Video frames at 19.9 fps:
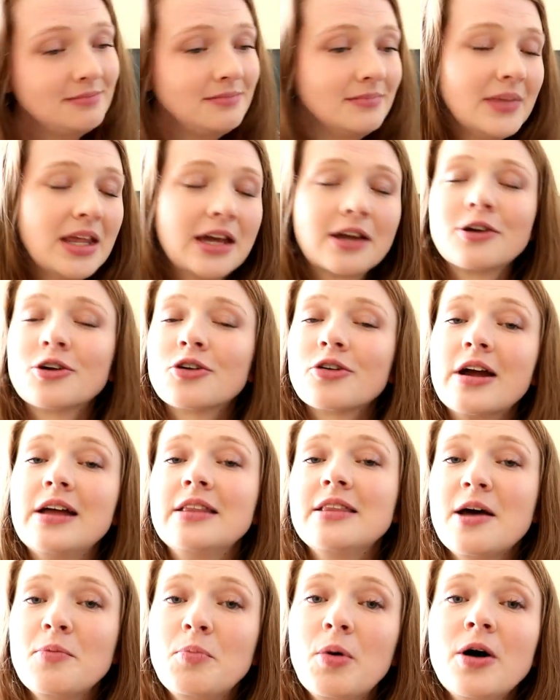they can
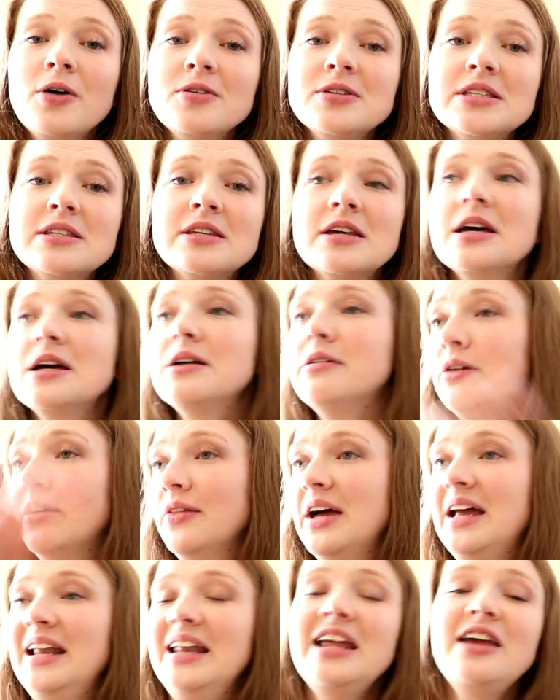create their poster or
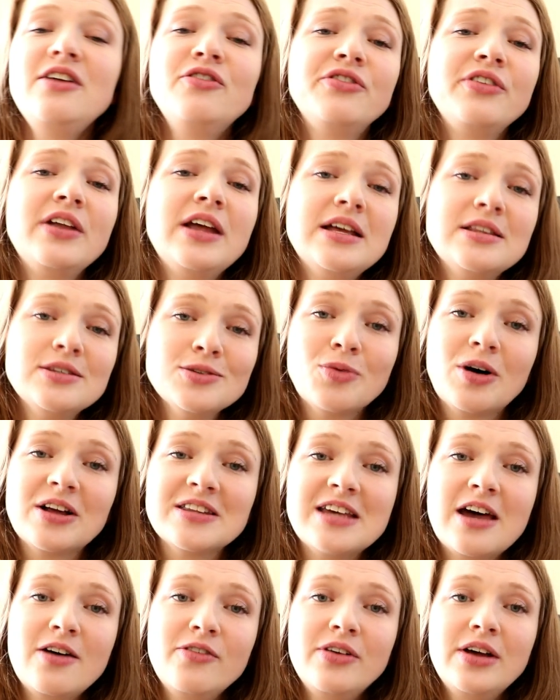their leaflet,
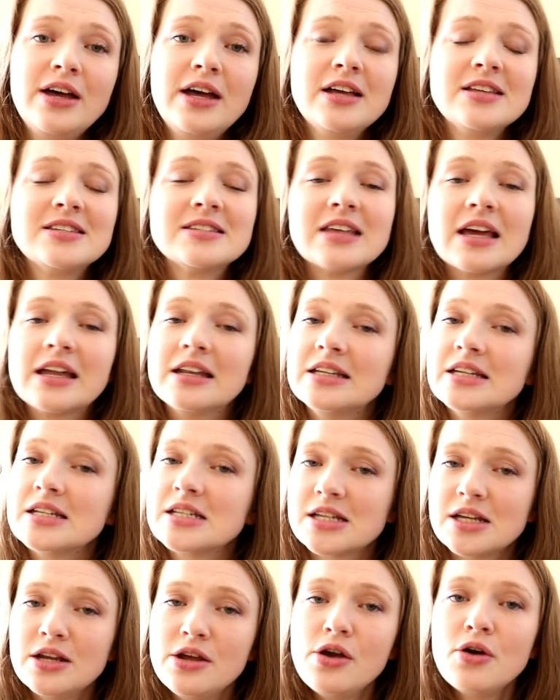whatever, send it
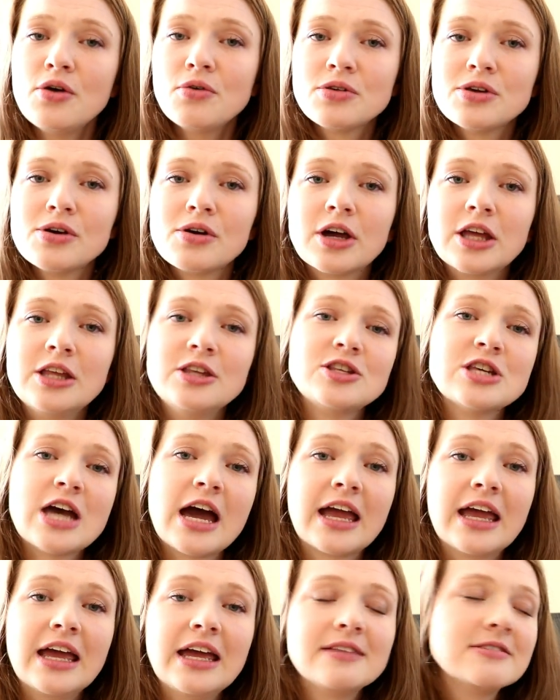to you. You can
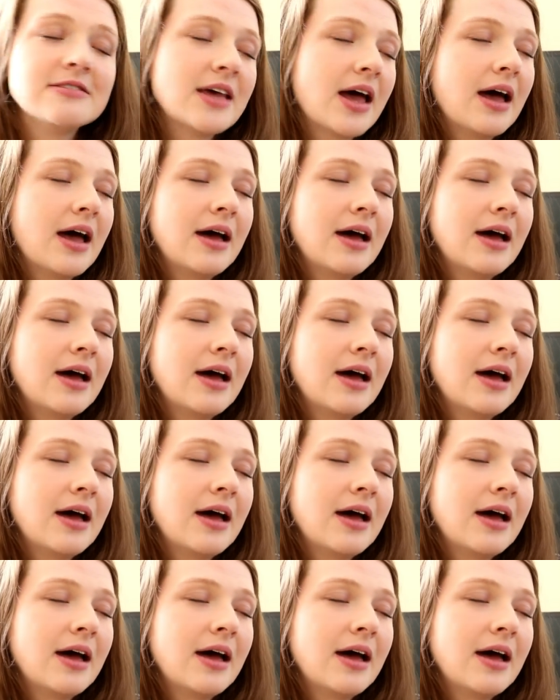check it.